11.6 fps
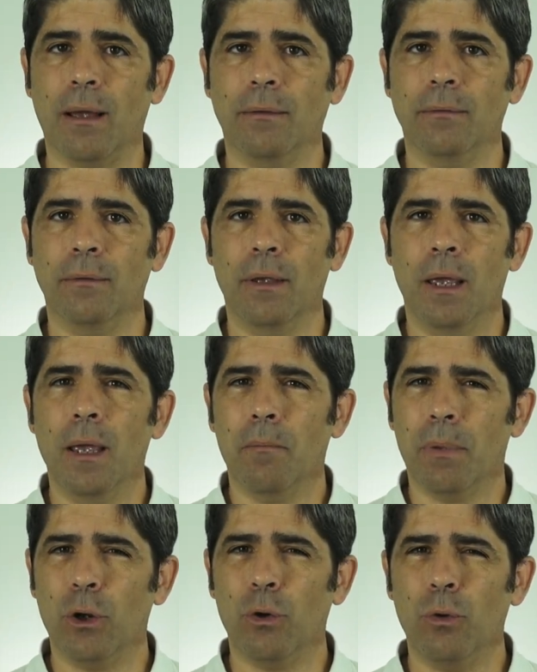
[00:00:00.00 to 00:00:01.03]
But let's
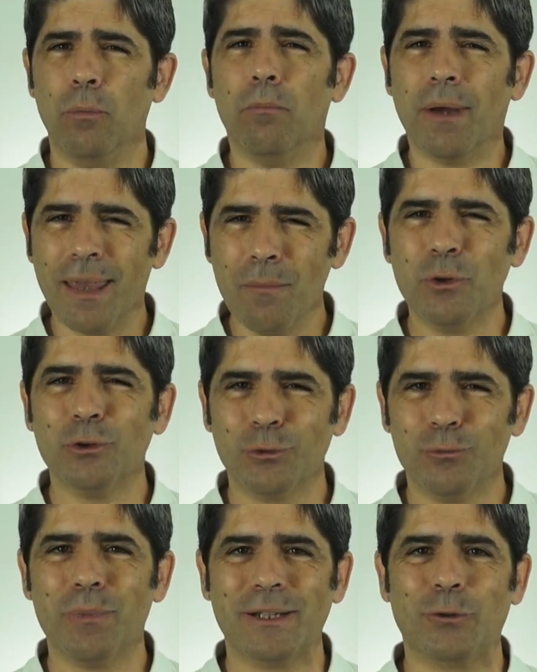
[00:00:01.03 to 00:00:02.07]
take it step by
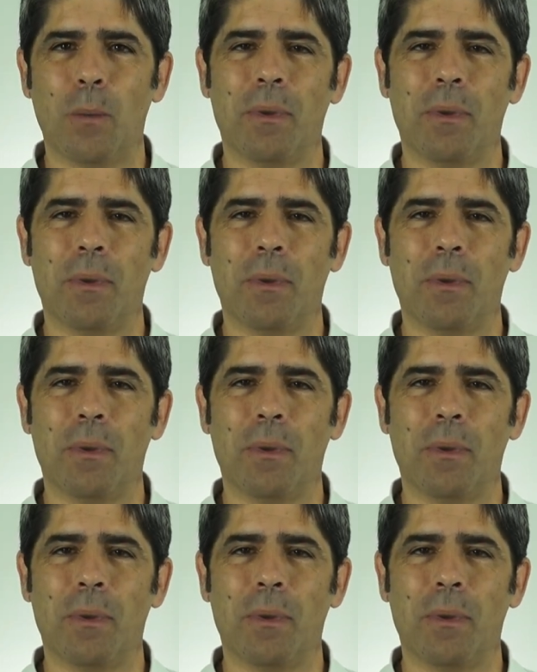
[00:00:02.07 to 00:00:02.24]
step.